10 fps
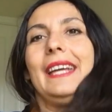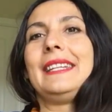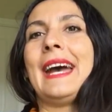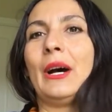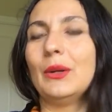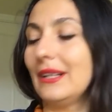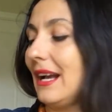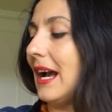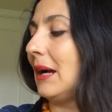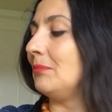Now,
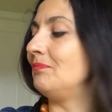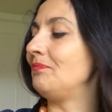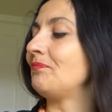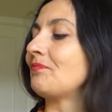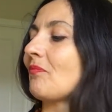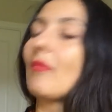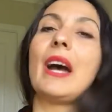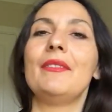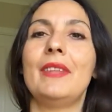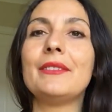
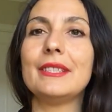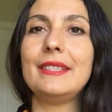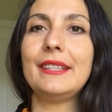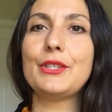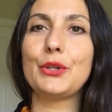another thing